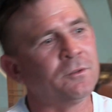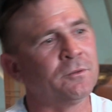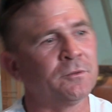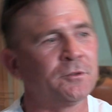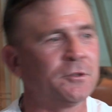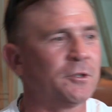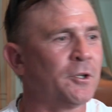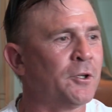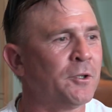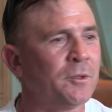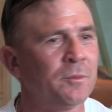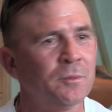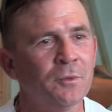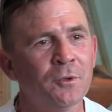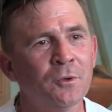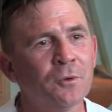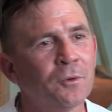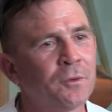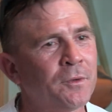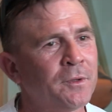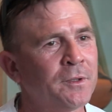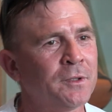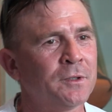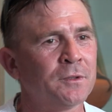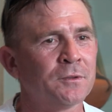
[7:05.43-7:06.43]
I've showed him
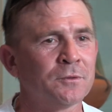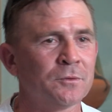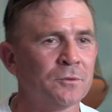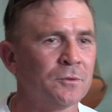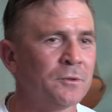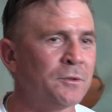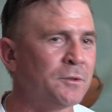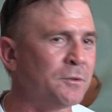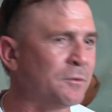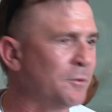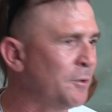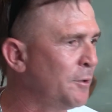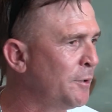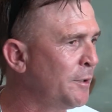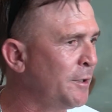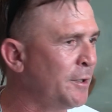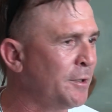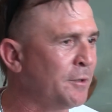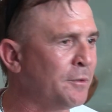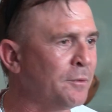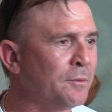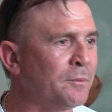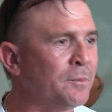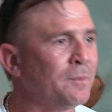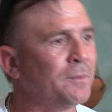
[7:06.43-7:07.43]
little things, or he's learned
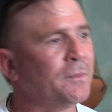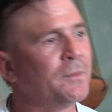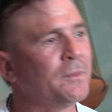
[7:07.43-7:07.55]
how to